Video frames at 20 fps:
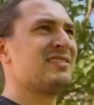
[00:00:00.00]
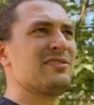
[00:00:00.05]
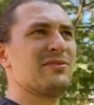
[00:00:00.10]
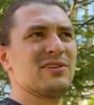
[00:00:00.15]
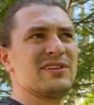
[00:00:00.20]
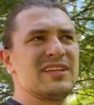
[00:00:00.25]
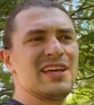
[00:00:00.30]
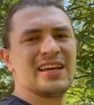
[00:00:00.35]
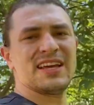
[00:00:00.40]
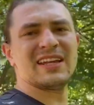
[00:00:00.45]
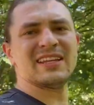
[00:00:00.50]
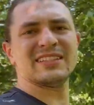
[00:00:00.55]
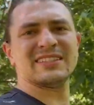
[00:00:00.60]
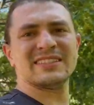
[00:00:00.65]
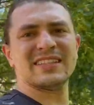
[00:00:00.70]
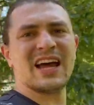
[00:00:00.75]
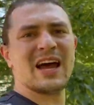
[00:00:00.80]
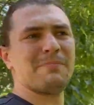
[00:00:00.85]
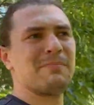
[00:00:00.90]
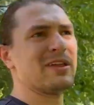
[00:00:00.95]
So we're taking a
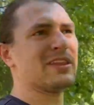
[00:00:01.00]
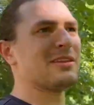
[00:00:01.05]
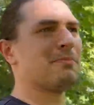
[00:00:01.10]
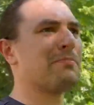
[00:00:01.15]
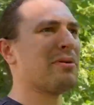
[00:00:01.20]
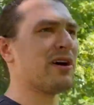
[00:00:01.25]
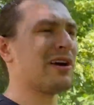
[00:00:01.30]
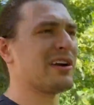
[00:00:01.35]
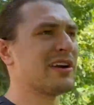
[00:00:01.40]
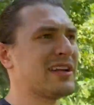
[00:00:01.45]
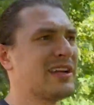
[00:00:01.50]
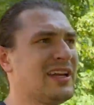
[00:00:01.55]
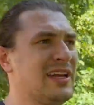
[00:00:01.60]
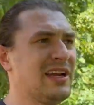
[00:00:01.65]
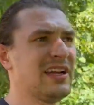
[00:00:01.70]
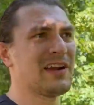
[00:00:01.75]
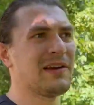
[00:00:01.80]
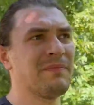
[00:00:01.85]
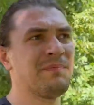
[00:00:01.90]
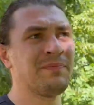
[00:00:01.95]
stop at the park
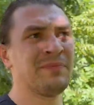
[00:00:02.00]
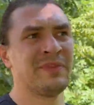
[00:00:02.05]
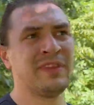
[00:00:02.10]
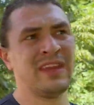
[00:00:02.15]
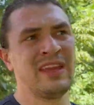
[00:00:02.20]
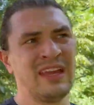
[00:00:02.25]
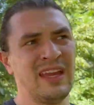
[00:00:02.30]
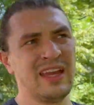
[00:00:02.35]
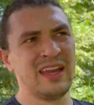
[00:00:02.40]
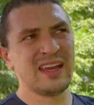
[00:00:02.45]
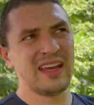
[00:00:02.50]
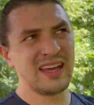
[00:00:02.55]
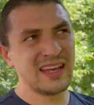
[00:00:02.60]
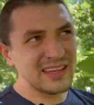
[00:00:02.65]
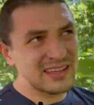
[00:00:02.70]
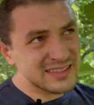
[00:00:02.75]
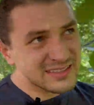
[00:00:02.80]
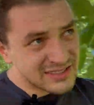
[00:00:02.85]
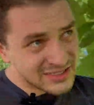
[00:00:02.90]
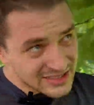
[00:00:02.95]
here.
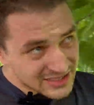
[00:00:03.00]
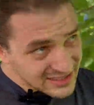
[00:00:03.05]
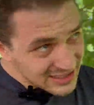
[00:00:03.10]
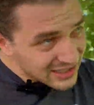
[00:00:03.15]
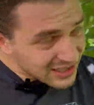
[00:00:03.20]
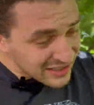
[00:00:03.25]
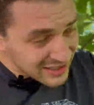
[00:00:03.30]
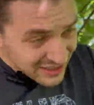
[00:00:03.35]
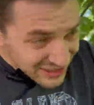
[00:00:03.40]
And these are still